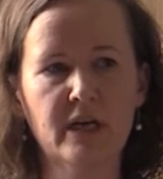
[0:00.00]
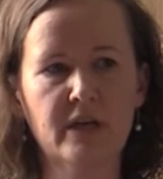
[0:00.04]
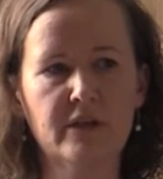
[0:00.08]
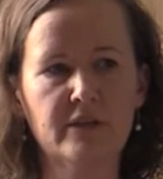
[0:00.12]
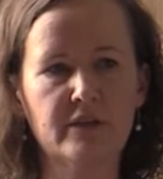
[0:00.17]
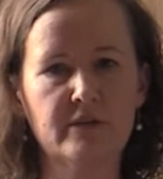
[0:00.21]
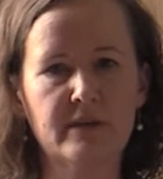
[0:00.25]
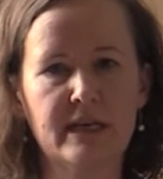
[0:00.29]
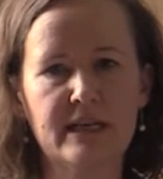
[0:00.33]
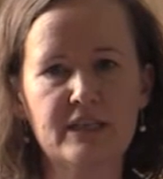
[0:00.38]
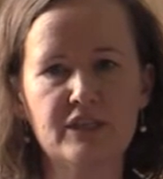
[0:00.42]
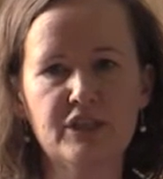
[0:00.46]

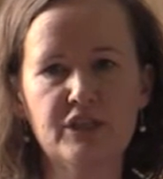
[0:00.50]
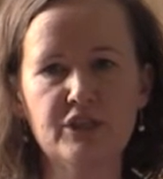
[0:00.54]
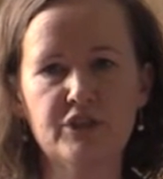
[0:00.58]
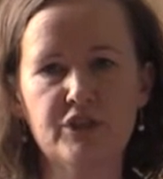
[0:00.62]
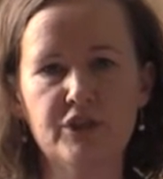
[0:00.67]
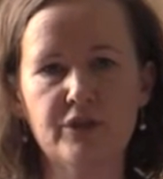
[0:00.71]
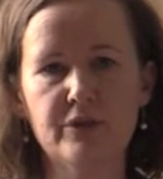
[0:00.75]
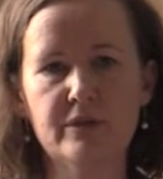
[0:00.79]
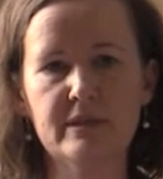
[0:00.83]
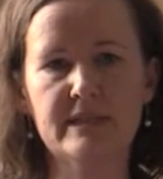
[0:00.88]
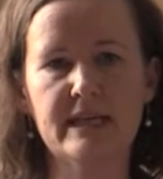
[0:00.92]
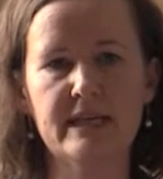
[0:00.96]
There are actually
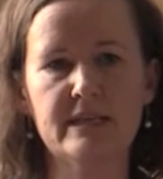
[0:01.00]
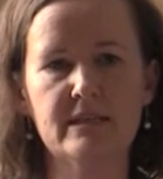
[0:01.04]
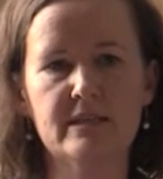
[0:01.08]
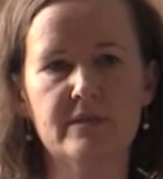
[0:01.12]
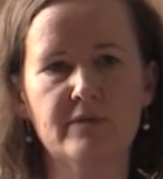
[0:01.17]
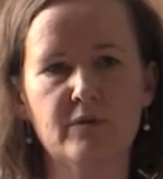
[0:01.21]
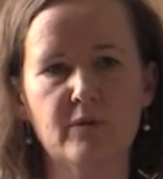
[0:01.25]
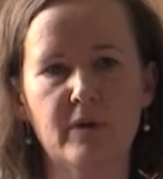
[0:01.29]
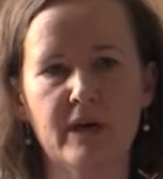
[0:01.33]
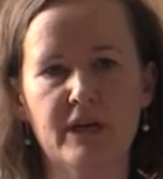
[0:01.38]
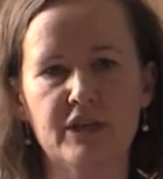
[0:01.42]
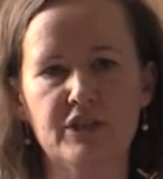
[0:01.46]
two sets
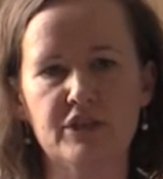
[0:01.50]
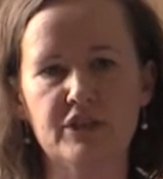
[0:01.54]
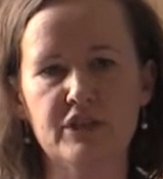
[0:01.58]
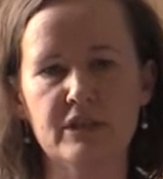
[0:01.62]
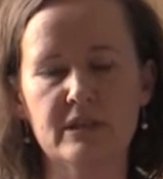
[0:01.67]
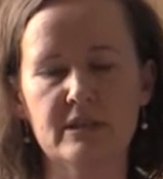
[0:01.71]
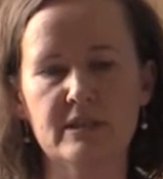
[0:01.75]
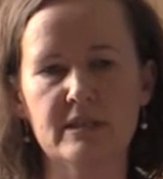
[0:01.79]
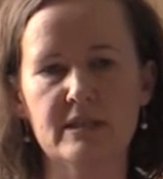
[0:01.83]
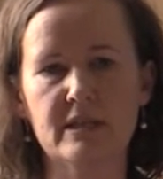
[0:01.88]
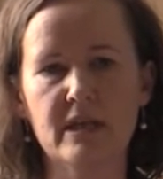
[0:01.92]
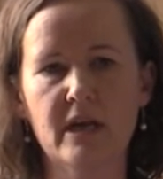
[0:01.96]
of
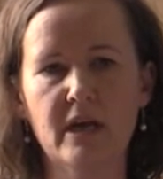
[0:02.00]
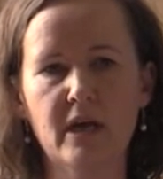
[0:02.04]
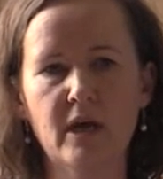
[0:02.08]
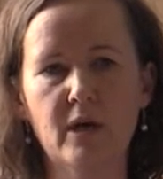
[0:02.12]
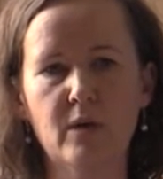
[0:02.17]
questions,